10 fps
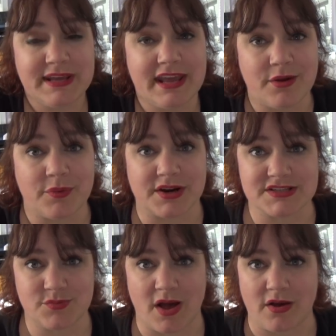me, it
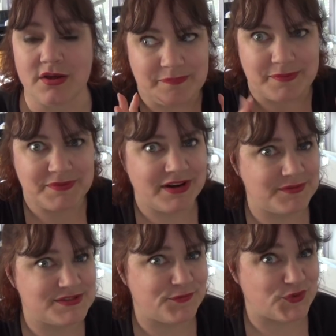works well. But when I
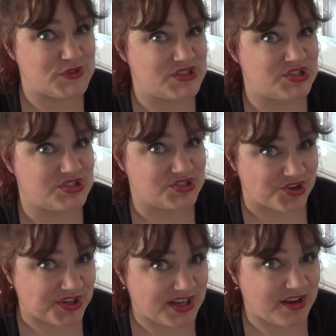was first
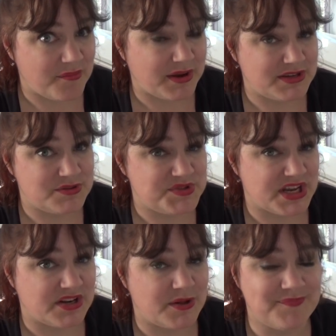starting my YouTube
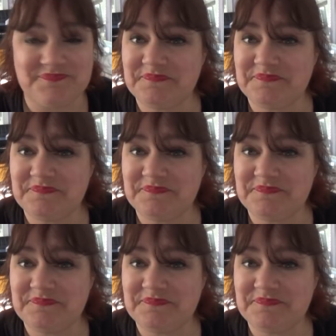channel,